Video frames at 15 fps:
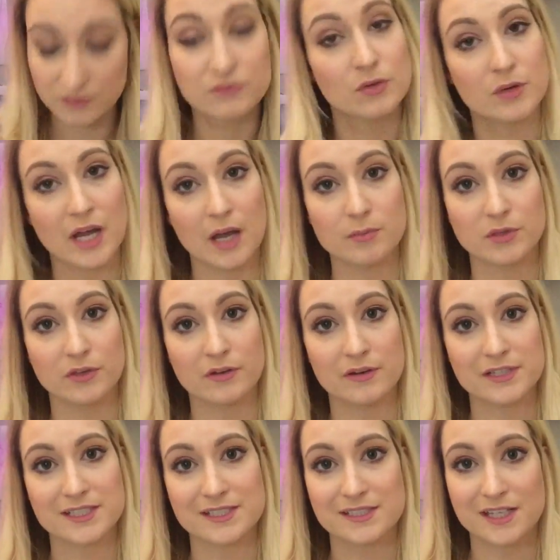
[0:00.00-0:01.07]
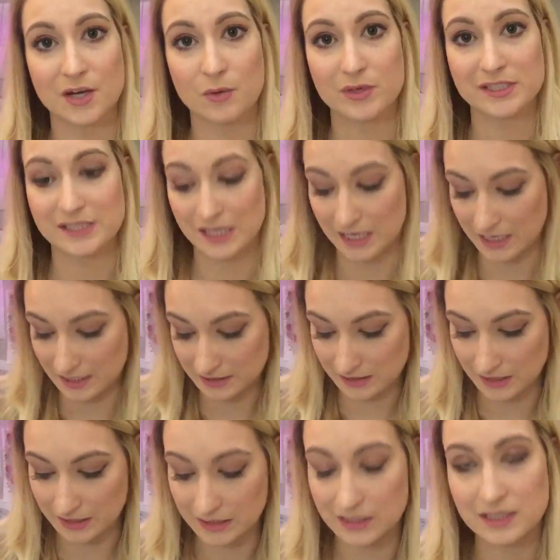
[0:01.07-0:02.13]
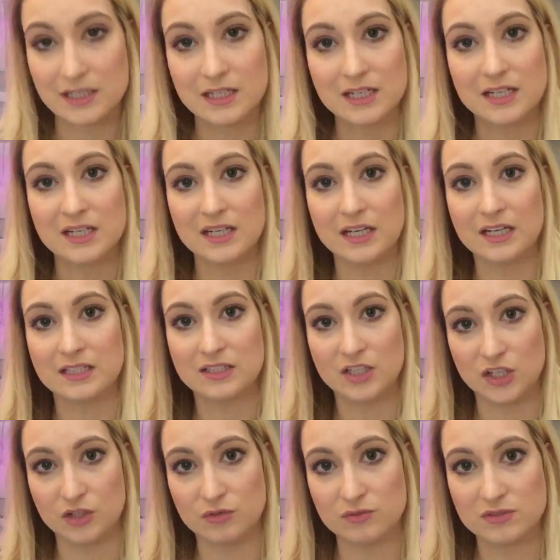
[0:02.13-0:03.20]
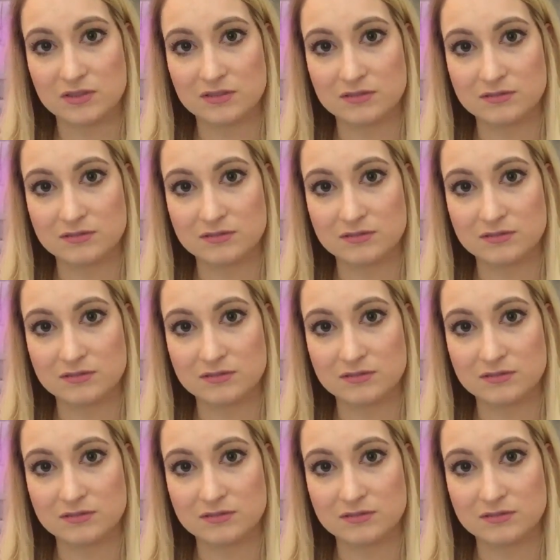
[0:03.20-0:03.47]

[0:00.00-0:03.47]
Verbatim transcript: vocabulary since I always say excited and cute.